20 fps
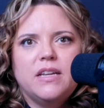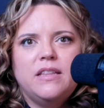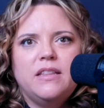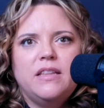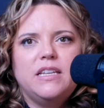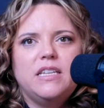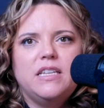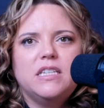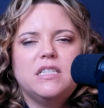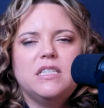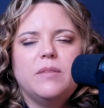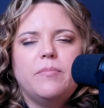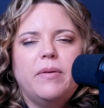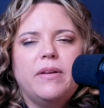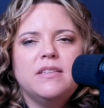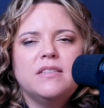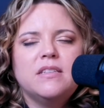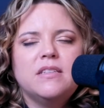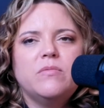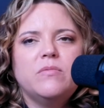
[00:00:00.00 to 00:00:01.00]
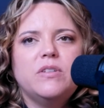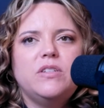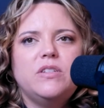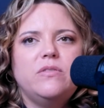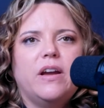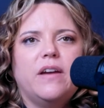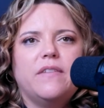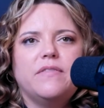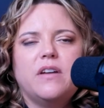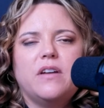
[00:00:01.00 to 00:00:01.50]
And it just depends on what
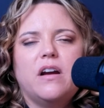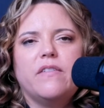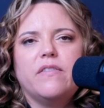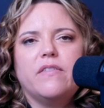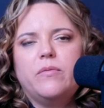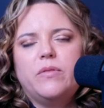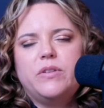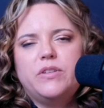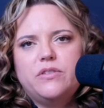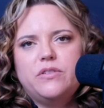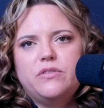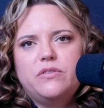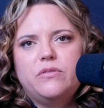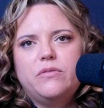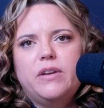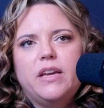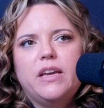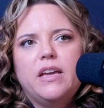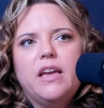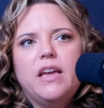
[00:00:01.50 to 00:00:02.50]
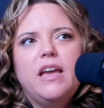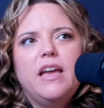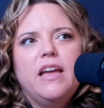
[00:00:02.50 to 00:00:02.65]
you have to offer and what you're doing.